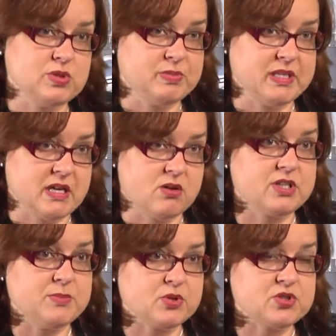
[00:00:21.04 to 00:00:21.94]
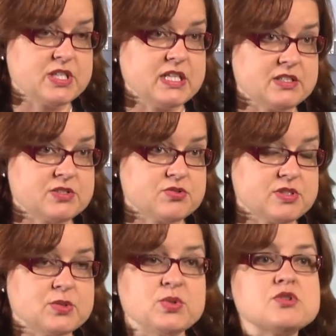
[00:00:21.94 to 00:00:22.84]
will be now on emerging
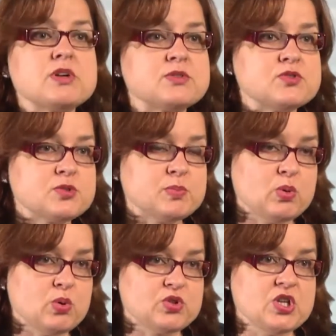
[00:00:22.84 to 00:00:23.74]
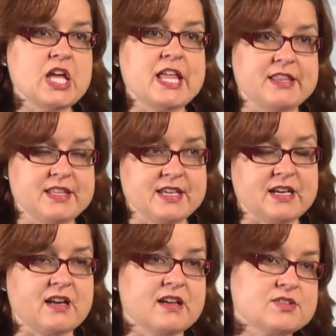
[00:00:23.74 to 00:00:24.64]
industries. And we try to support the
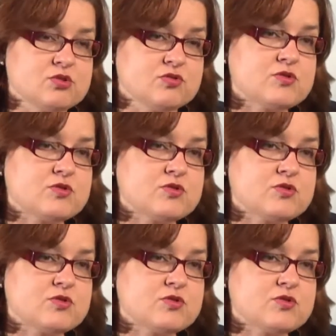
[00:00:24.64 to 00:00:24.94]
sort of